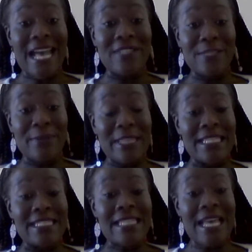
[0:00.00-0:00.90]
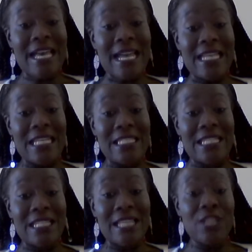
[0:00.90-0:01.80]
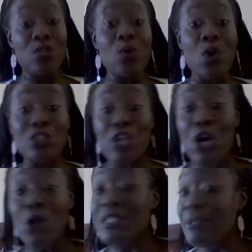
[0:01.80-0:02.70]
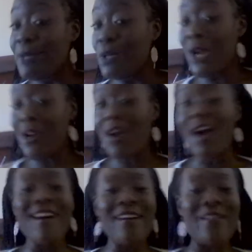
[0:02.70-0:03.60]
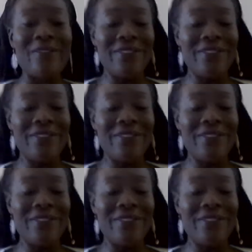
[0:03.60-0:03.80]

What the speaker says: have some things that I need to let you all know to be aware of